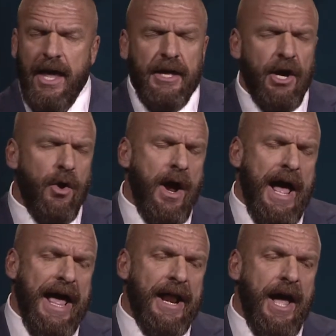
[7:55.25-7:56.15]
You know,
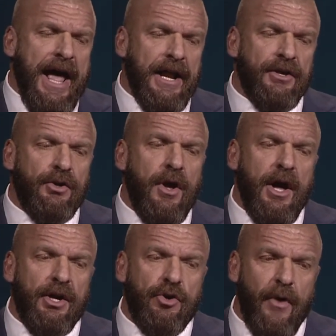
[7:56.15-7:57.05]
I had
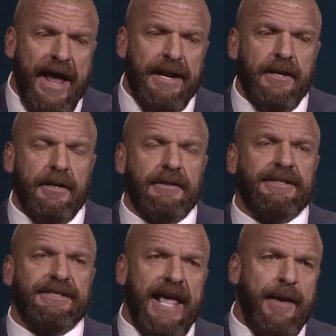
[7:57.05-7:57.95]
a great,
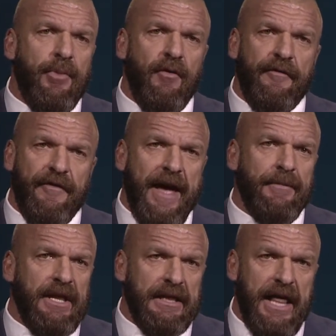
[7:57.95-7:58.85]
stable
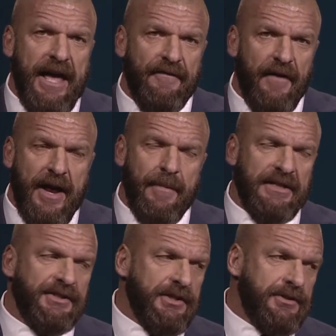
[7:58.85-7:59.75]
family life. I had my
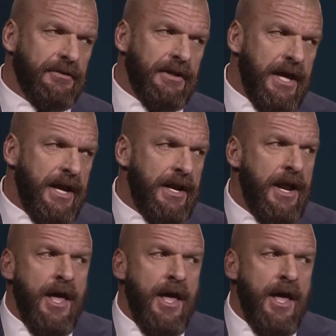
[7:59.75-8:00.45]
sister Lynn.